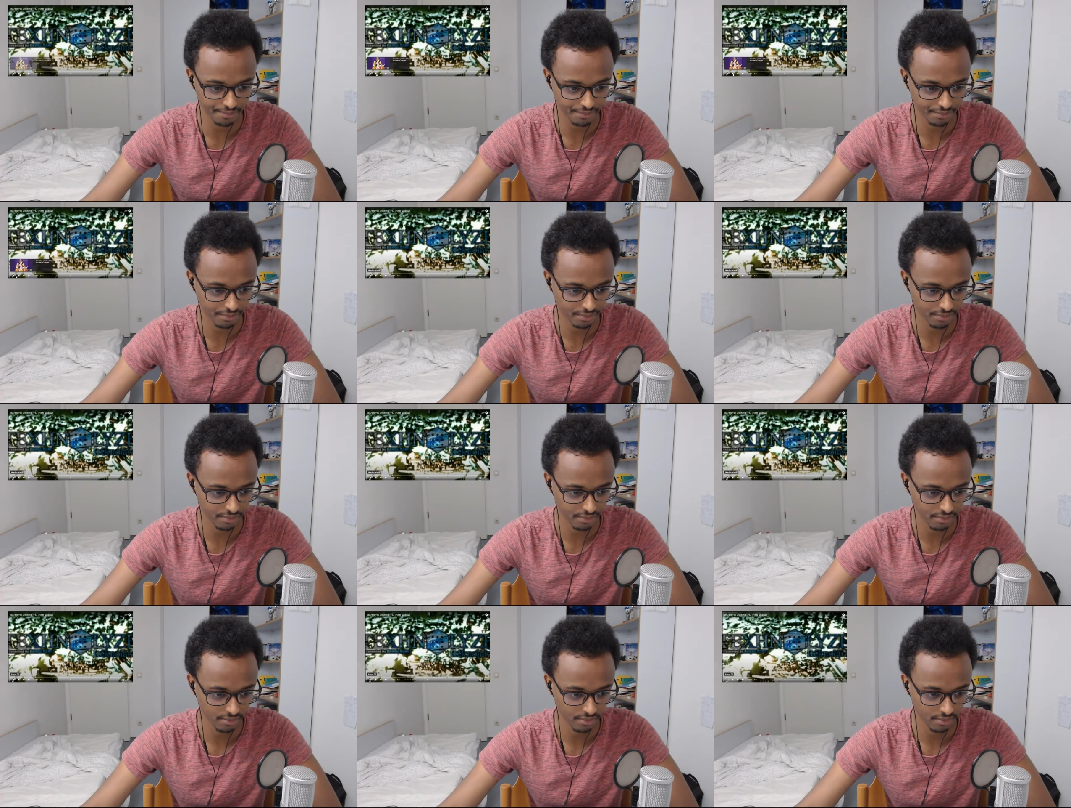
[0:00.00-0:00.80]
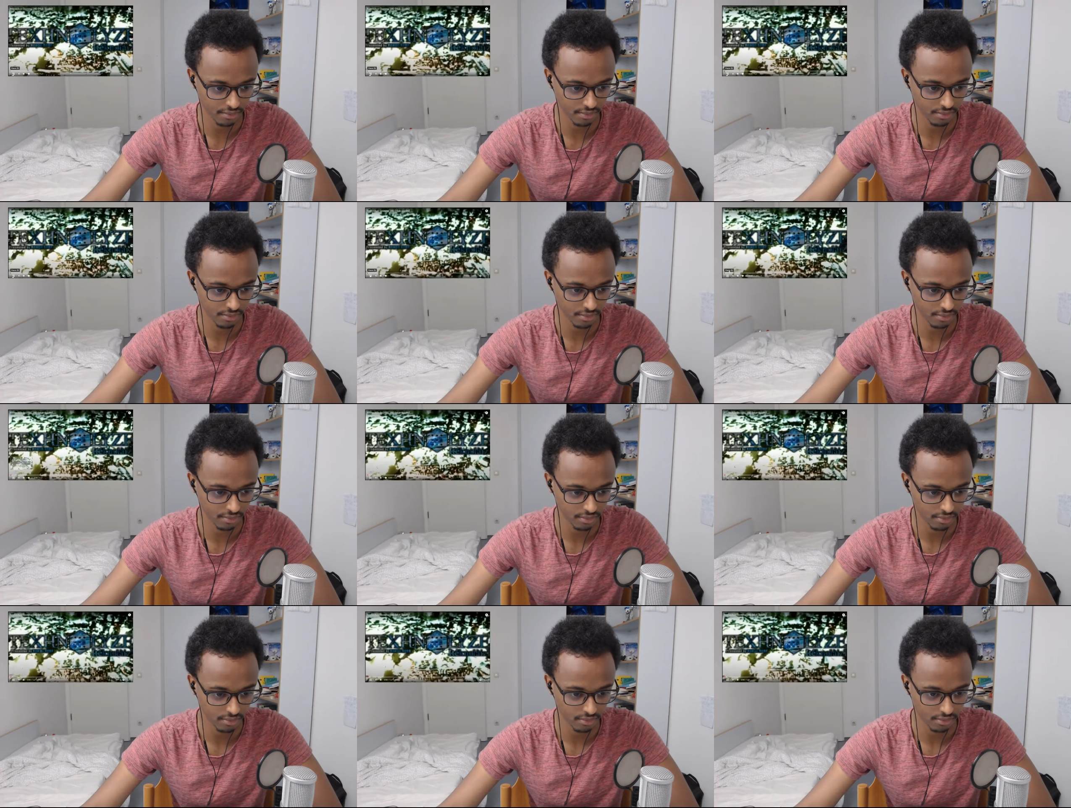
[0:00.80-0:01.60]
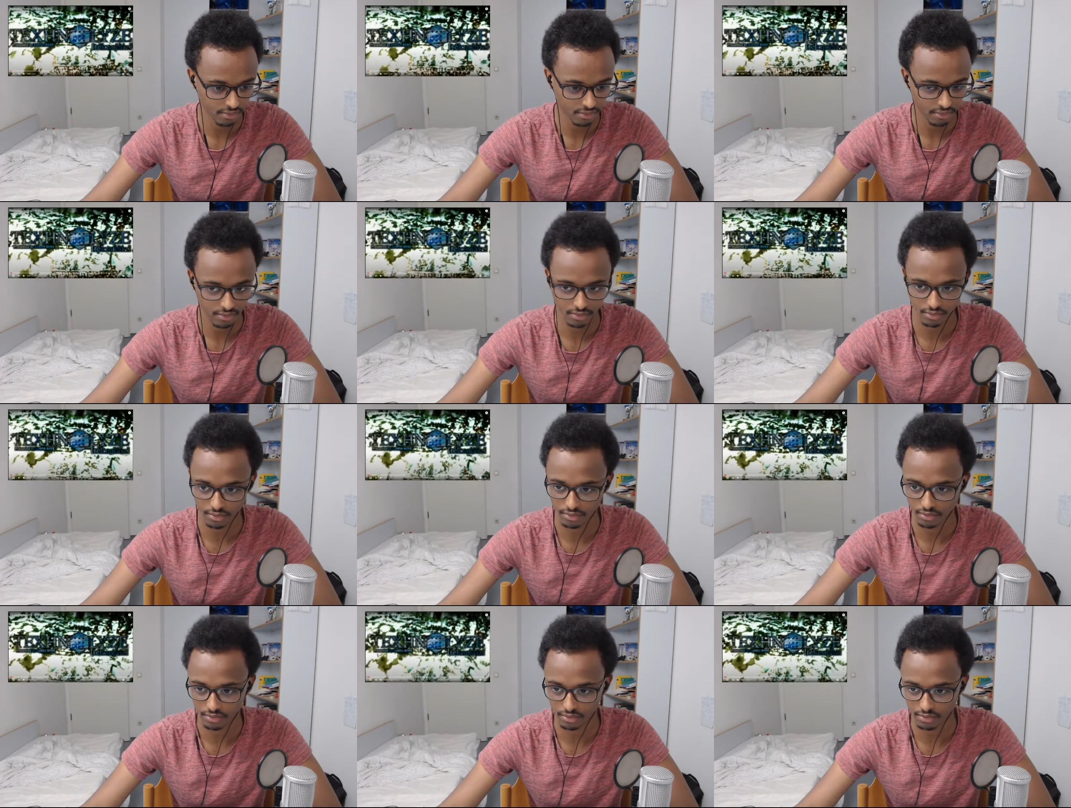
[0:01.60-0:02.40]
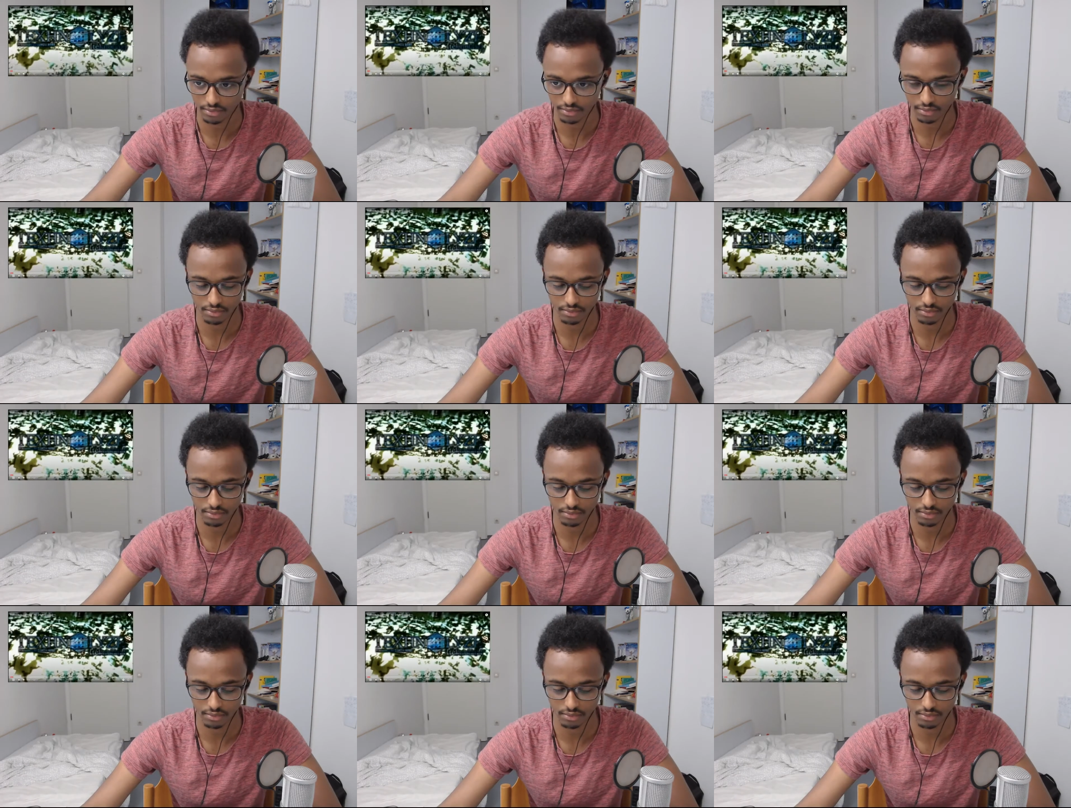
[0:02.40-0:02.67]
Nothing is said.